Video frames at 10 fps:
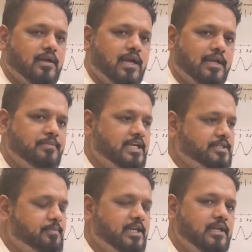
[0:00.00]
I'll be
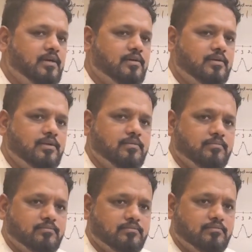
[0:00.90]
explaining all
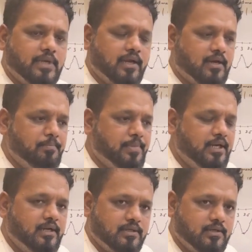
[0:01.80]
my
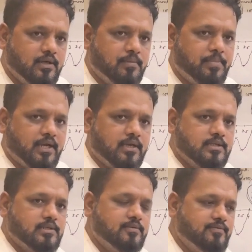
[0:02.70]
complete
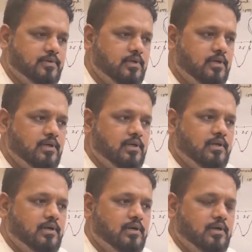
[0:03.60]
package of
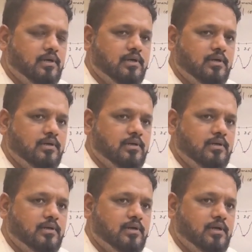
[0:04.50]
uh,
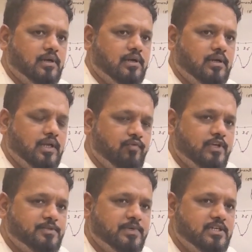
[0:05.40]

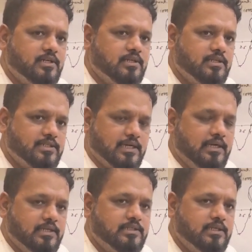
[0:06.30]
investment
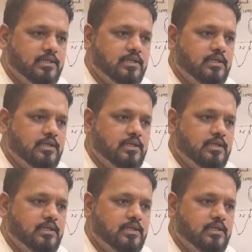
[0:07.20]
strategy.